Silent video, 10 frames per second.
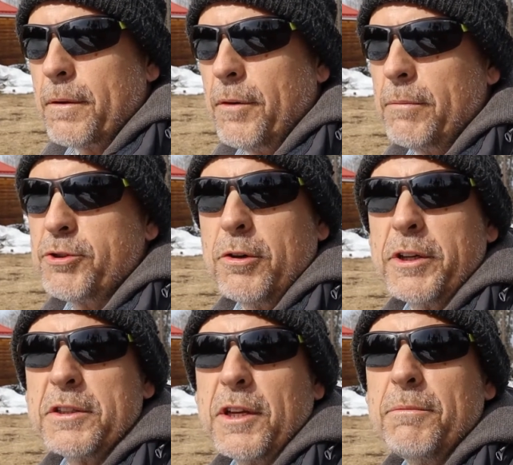I'm
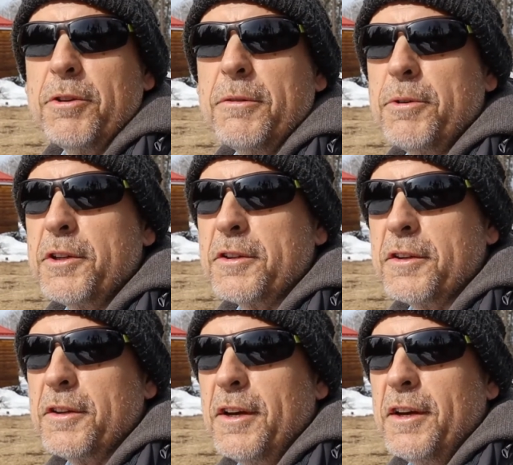showing something, but
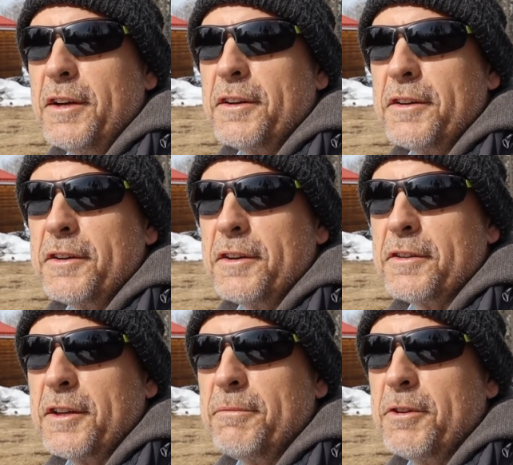
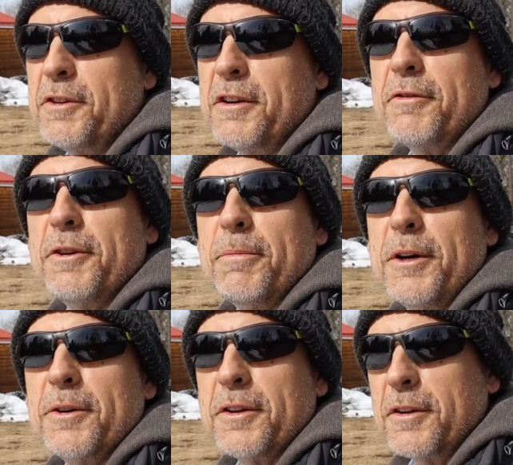it's something different
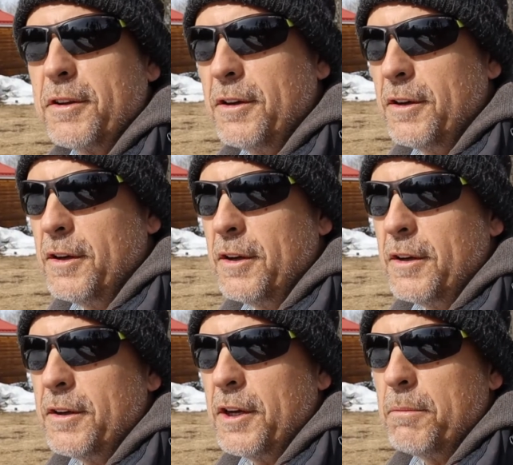about it.
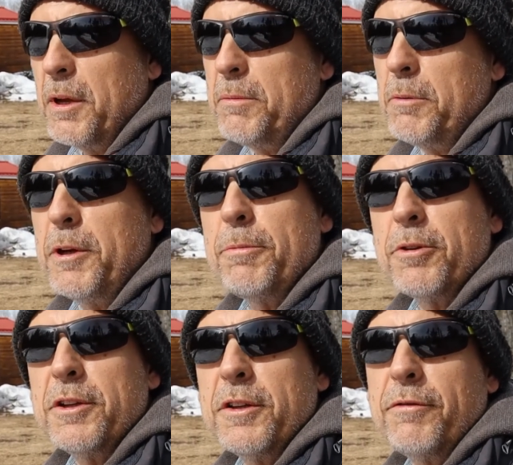And maybe
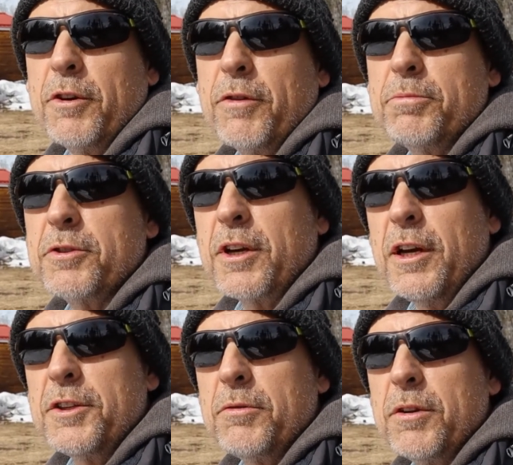people, if you're from
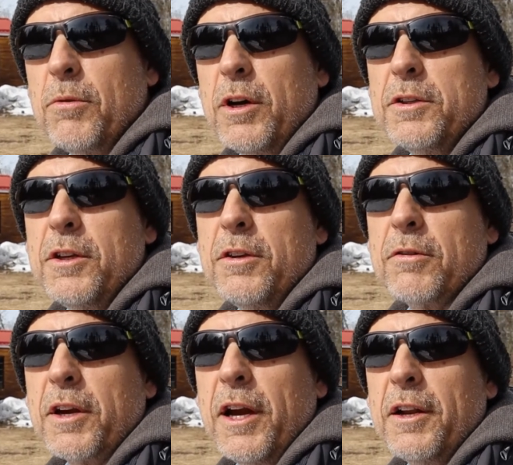Saskatchewan and watching,
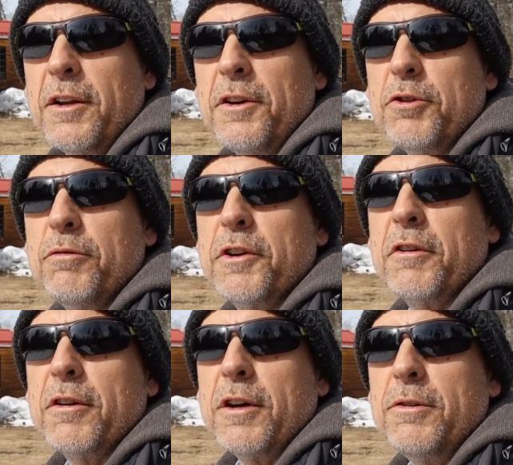or Canada, you'll
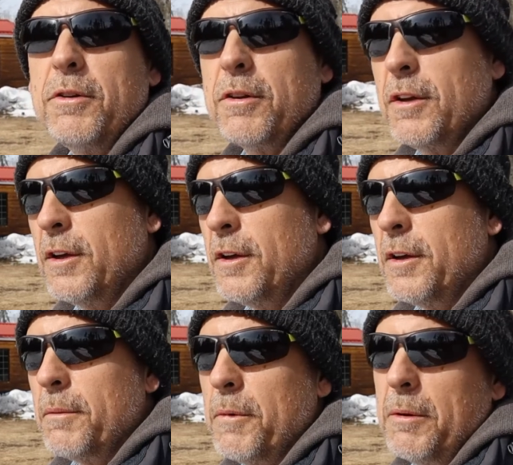figure it out.
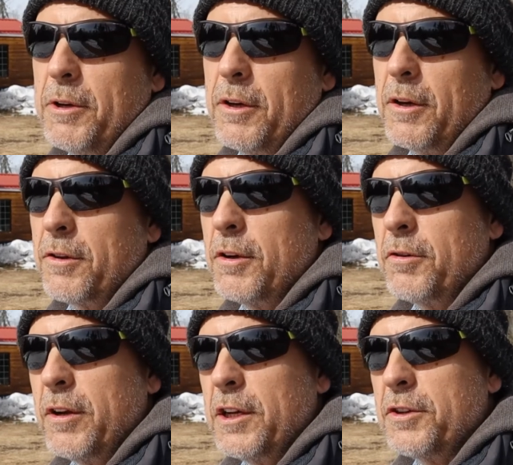Maybe other
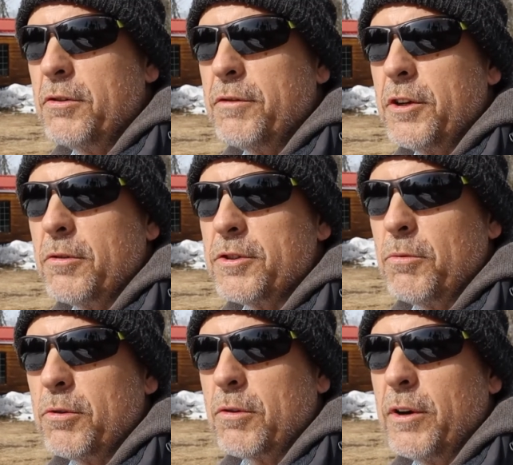international viewers
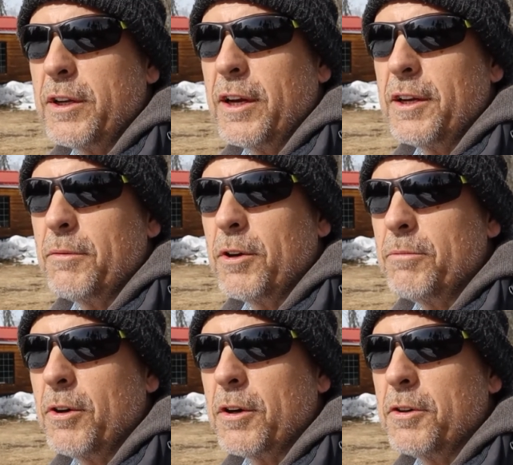won't quite get it, what
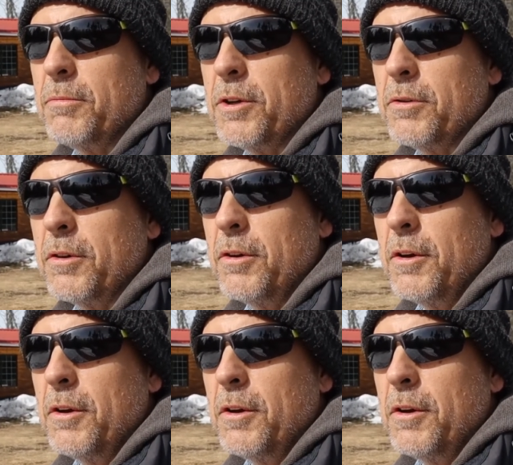I'm talking about.